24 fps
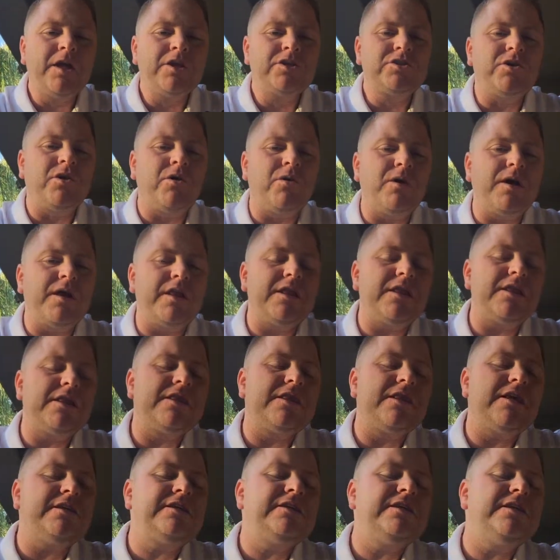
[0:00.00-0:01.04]
So
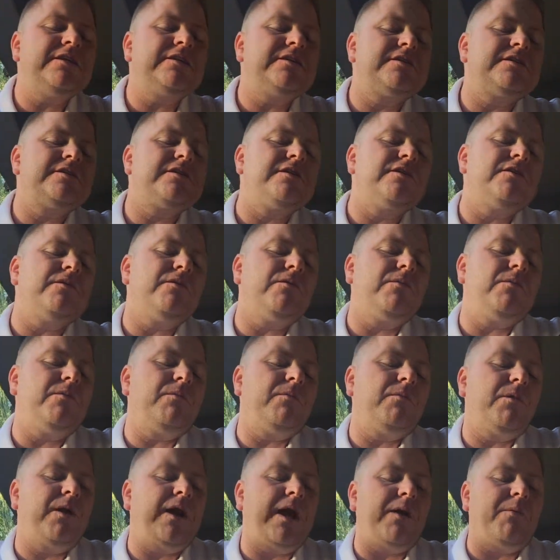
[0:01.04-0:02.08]
this is
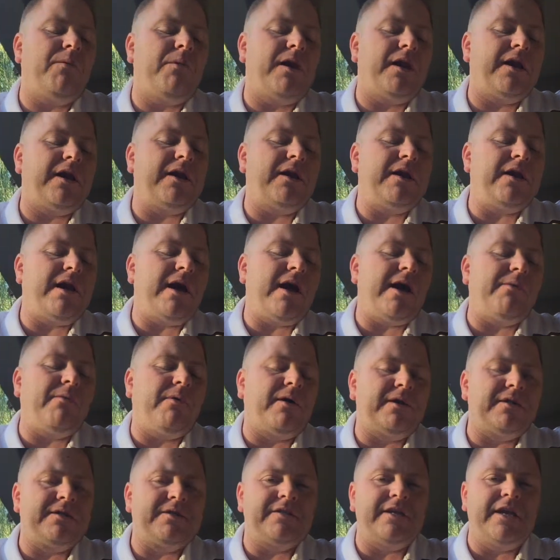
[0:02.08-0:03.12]
what I
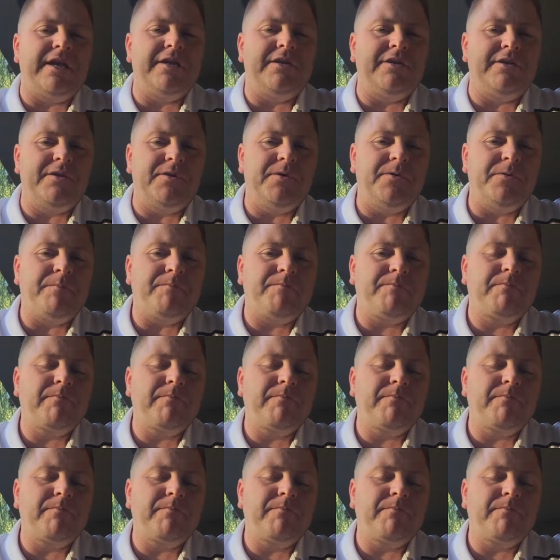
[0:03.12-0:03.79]
wanna say to you.